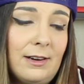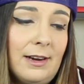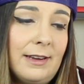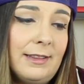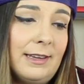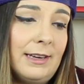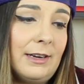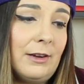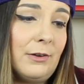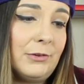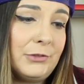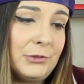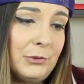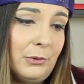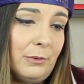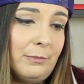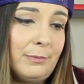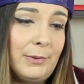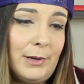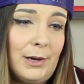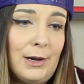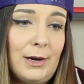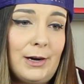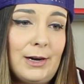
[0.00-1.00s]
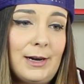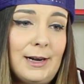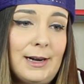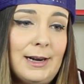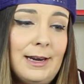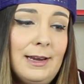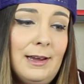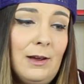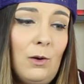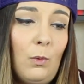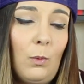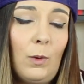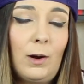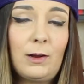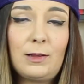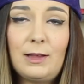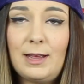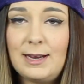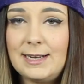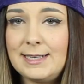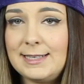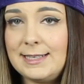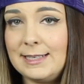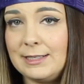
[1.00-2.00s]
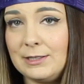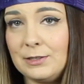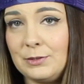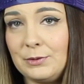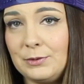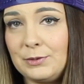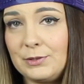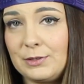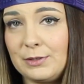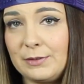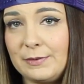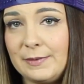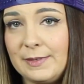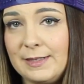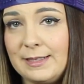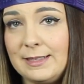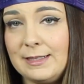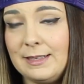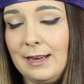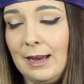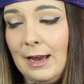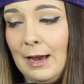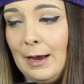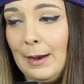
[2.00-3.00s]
and they go to a bar where a lot of Sentinel Service